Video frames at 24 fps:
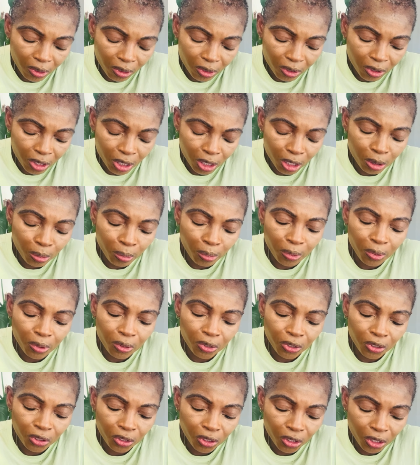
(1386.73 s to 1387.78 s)
the
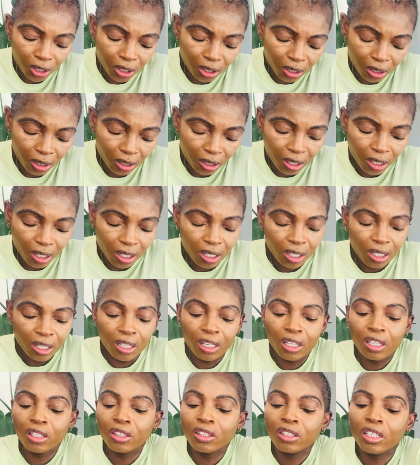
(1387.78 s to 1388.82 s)
sponge,
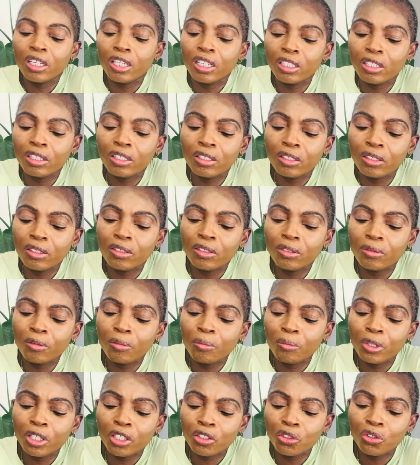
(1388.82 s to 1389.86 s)
and then
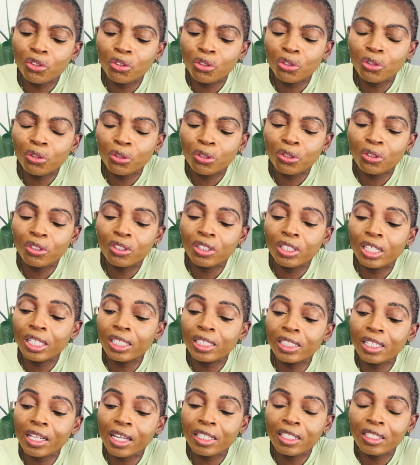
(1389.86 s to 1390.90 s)
make sure
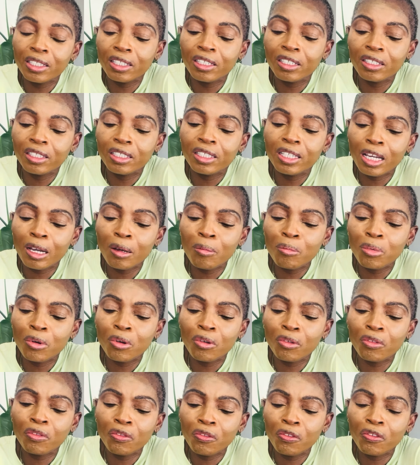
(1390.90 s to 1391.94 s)
that I dab
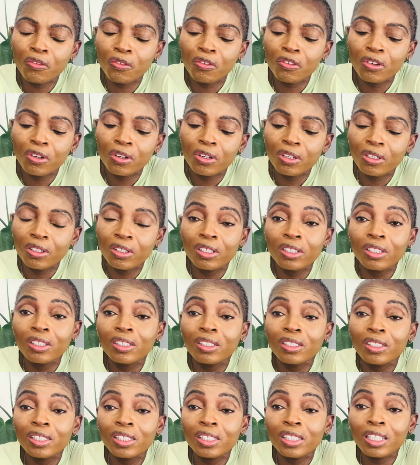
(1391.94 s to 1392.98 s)
off
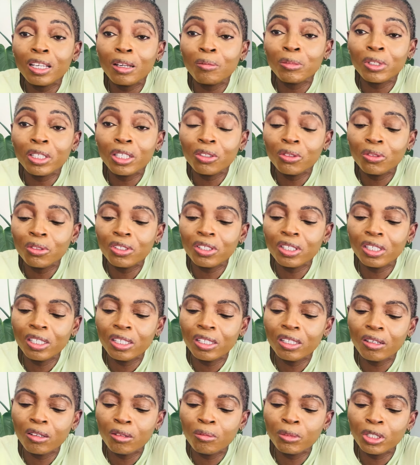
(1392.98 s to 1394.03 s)
some. Can you see
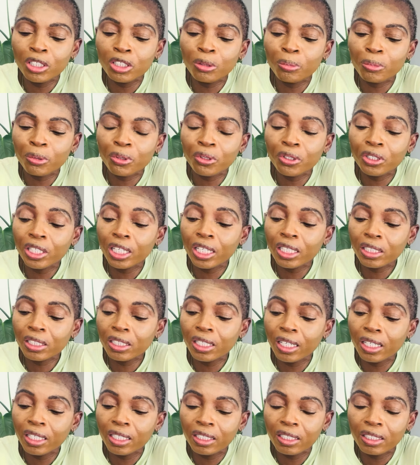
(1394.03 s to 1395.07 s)
how much product
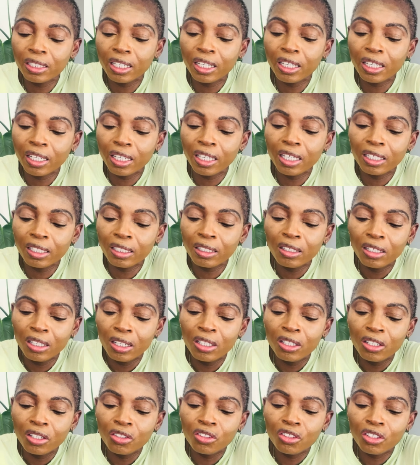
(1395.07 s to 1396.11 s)
I had taken?
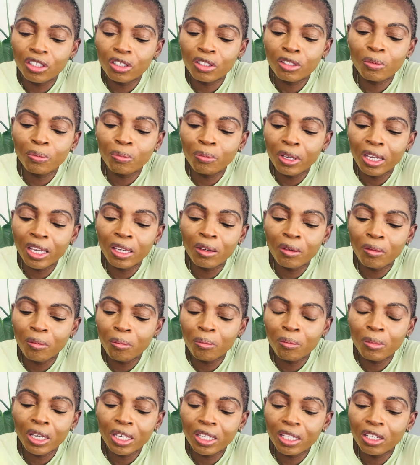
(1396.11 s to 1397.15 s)
Just
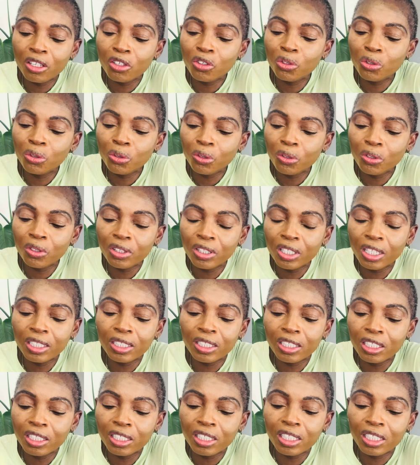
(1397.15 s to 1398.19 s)
making sure that
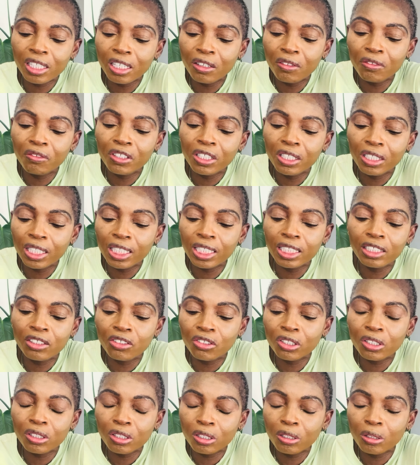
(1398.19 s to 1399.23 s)
it's evenly
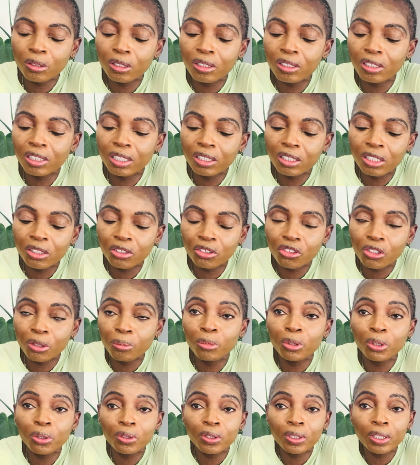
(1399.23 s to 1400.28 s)

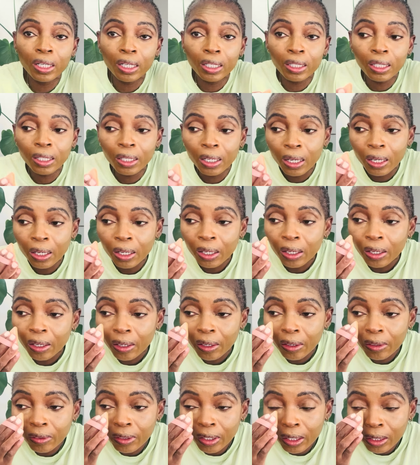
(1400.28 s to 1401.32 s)
distributed,
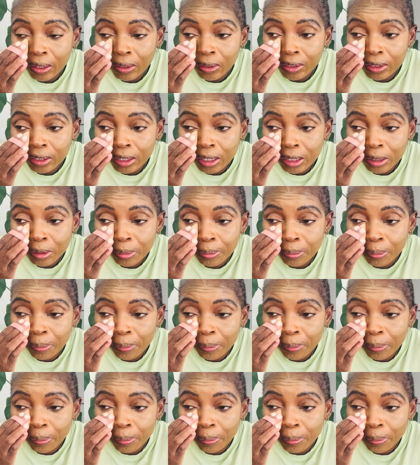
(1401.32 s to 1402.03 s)
and then I'll just